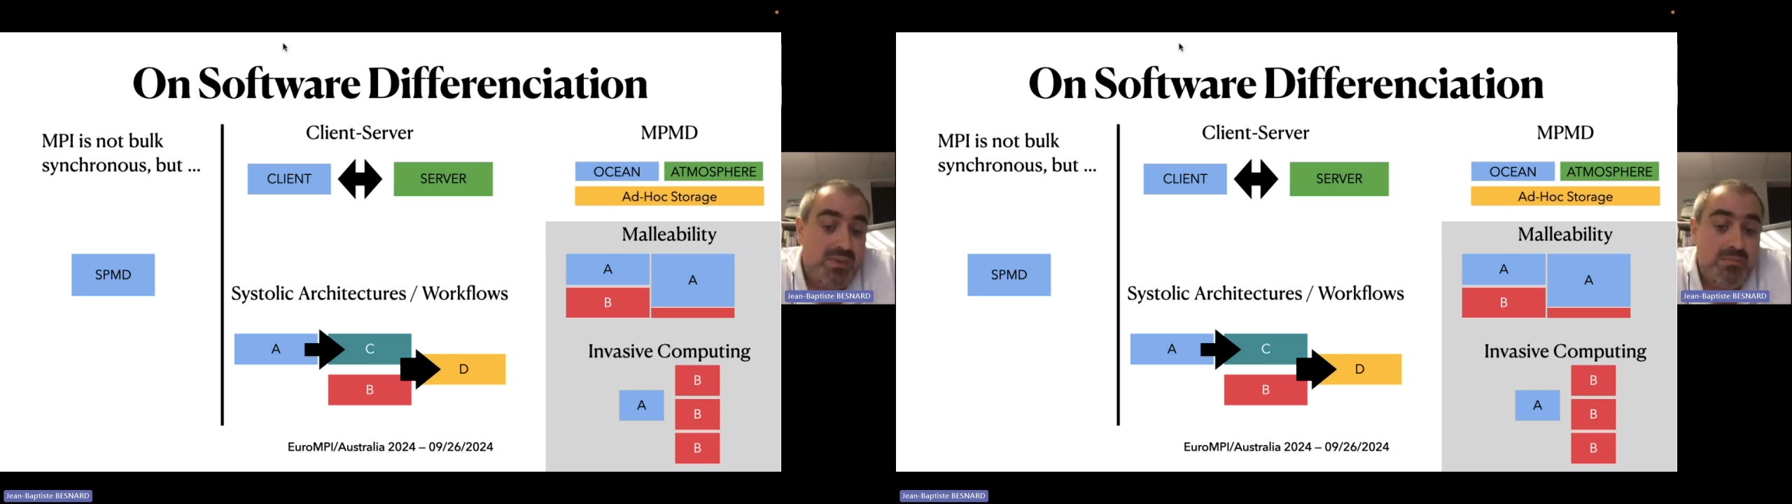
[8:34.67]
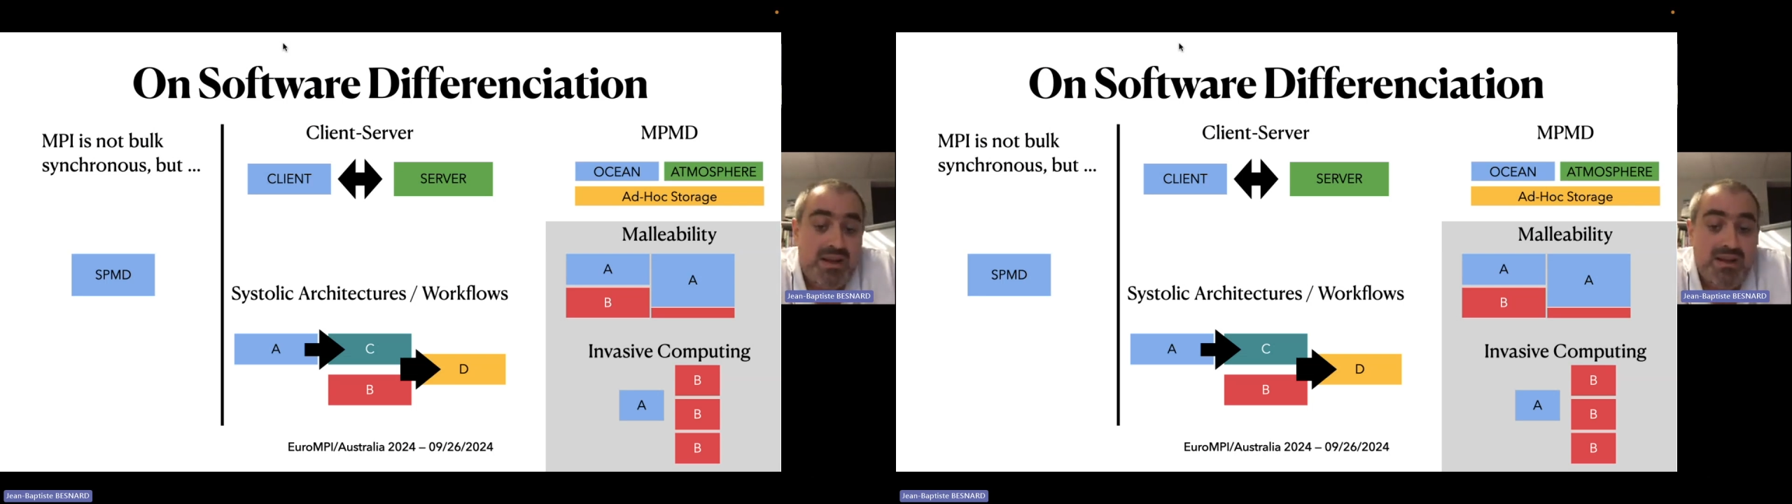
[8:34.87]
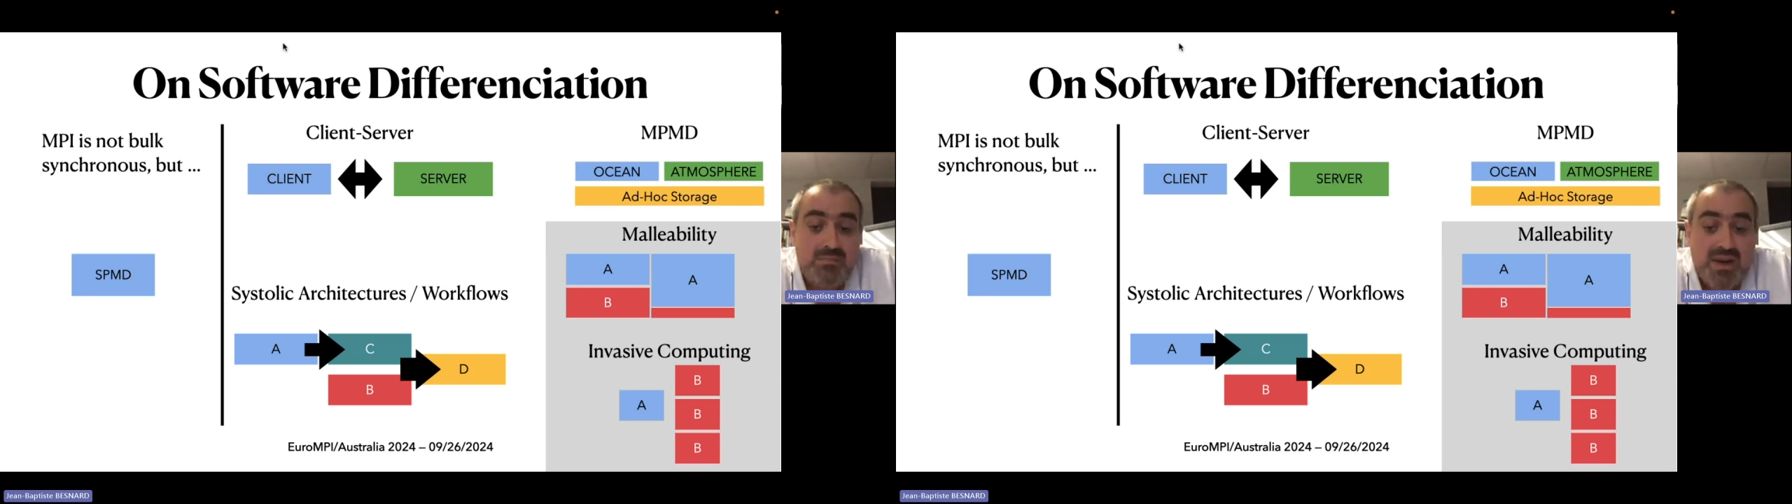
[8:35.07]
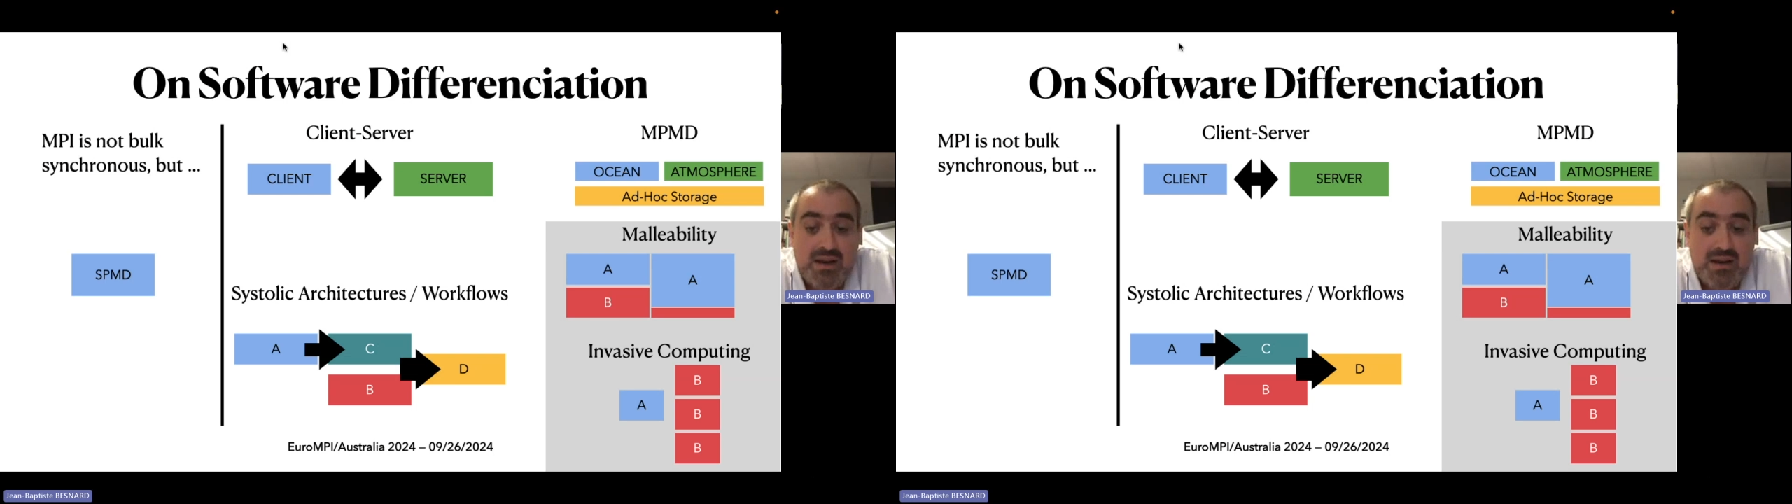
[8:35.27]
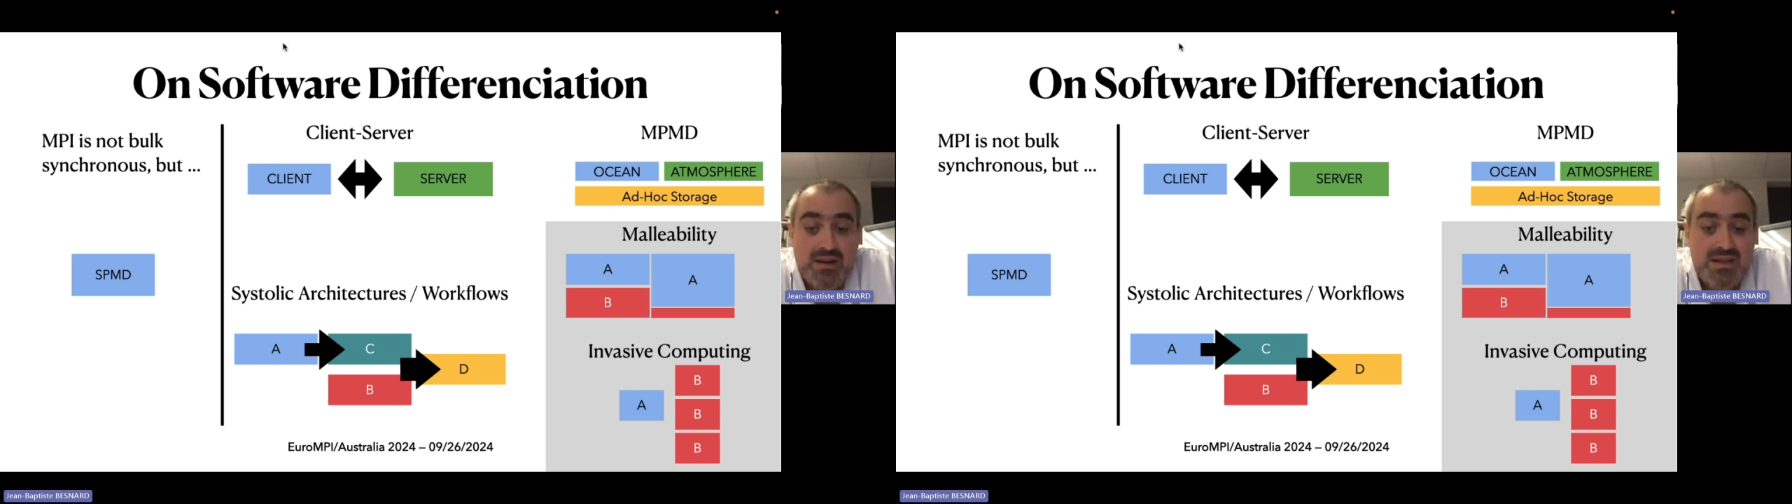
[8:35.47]
pipelining
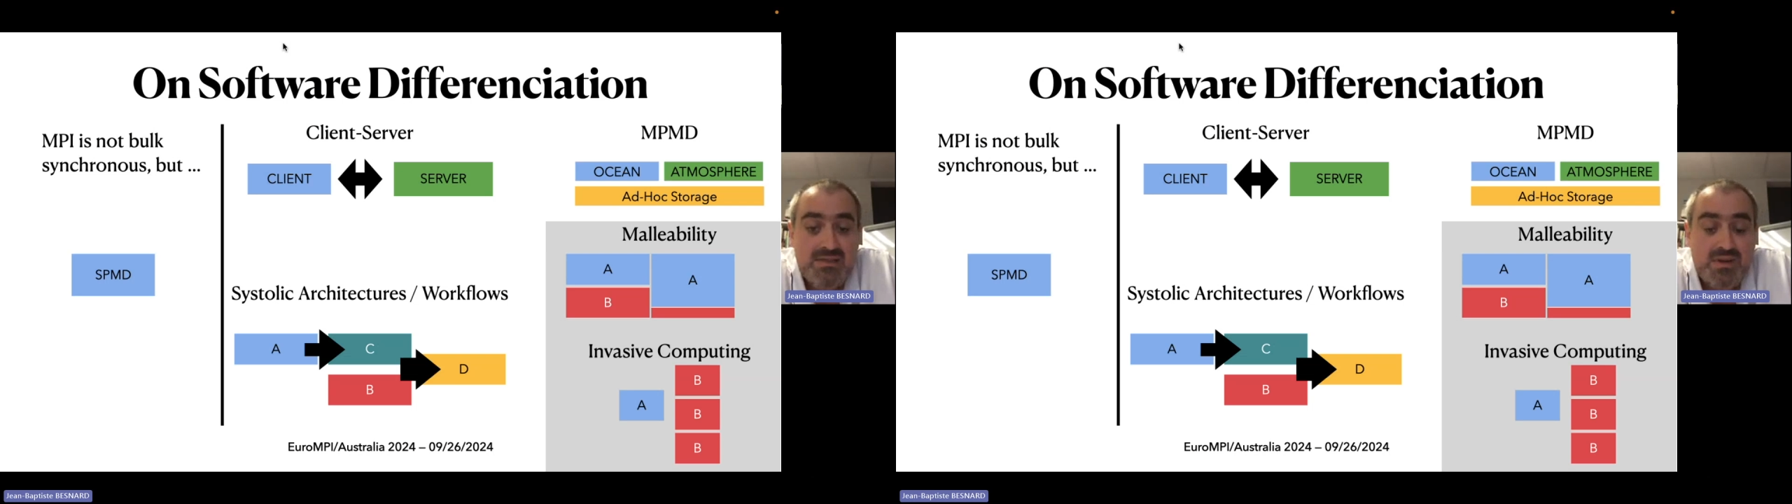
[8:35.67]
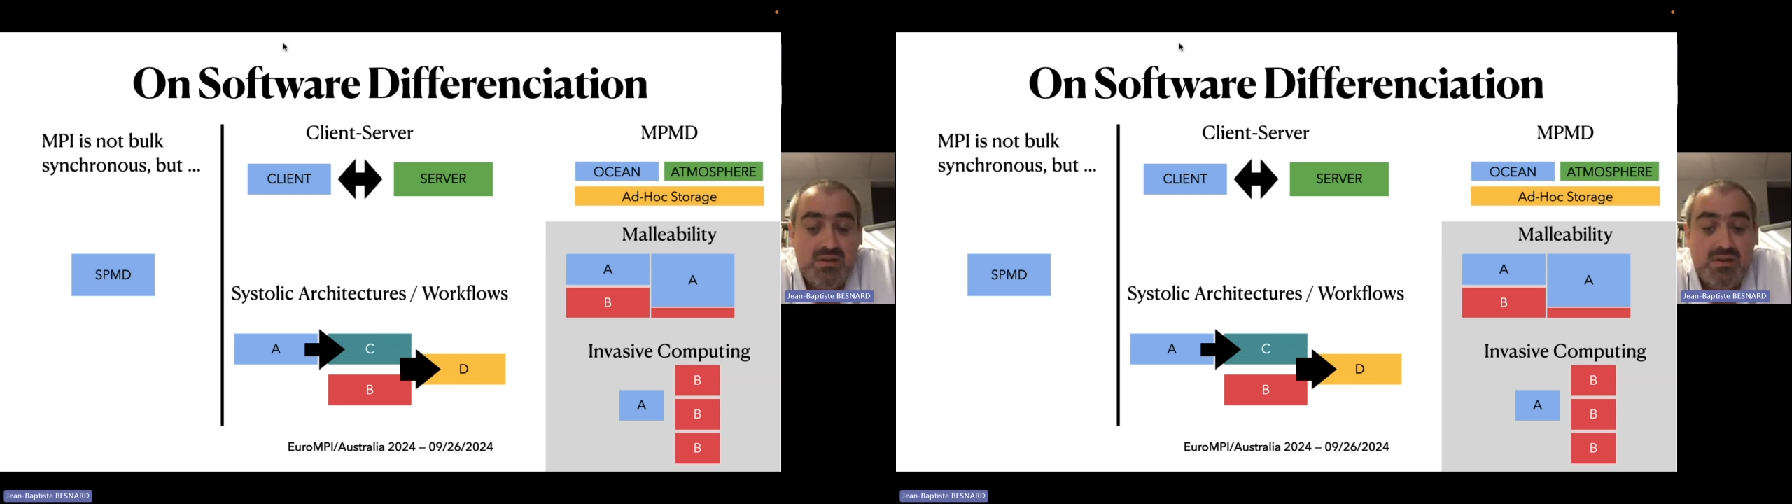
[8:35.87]
parallelism.